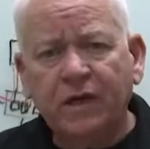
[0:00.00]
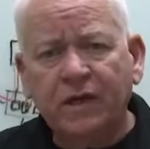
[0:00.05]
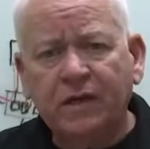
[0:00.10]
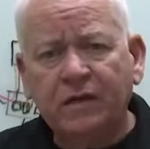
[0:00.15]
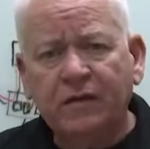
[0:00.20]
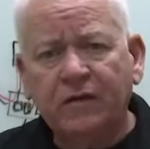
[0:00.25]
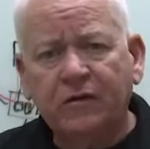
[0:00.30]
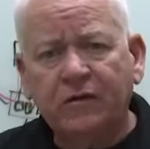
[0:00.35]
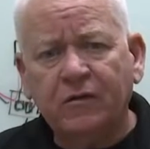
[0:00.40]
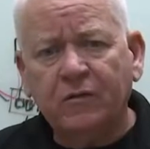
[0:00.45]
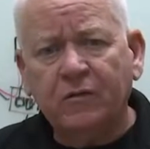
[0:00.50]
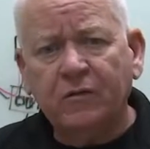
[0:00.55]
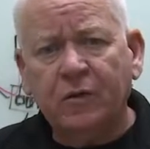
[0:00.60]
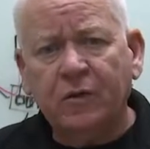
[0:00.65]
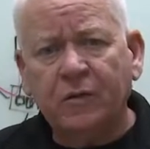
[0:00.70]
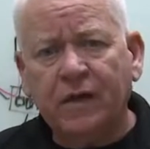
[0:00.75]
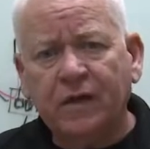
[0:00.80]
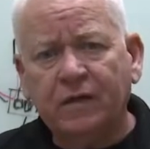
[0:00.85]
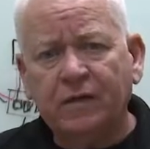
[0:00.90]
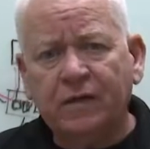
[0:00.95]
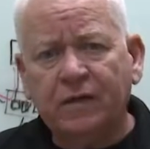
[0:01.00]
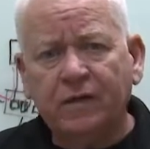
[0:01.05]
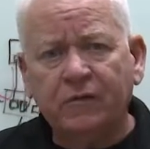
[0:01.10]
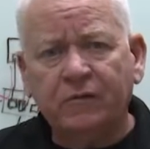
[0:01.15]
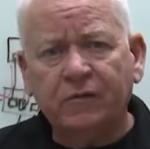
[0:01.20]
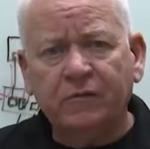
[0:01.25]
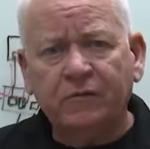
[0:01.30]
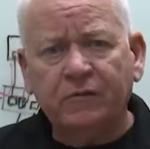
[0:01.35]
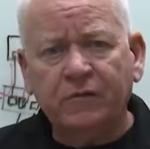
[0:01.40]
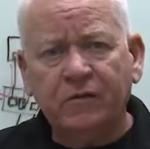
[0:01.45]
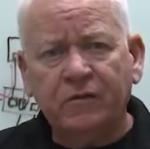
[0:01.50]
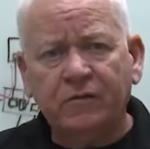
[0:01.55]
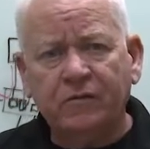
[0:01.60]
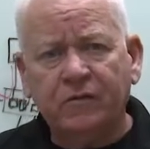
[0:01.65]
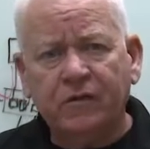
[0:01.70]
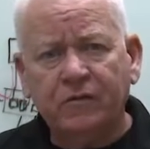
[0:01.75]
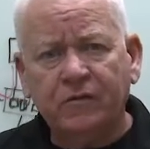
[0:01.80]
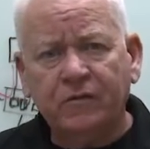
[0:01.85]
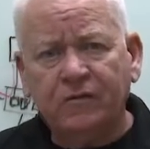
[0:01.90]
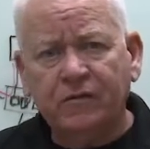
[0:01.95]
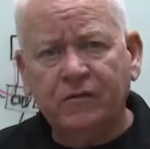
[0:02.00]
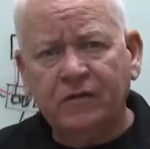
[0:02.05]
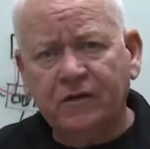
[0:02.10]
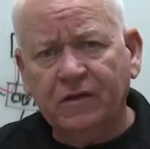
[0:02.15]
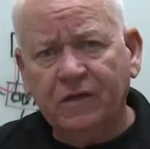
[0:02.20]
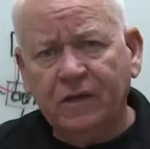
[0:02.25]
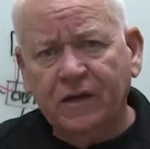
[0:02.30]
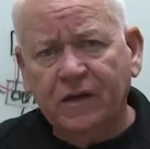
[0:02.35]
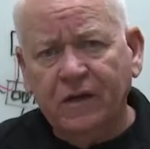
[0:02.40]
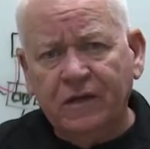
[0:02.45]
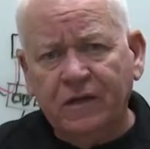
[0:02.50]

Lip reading: out there with about 10 or 15 phones, and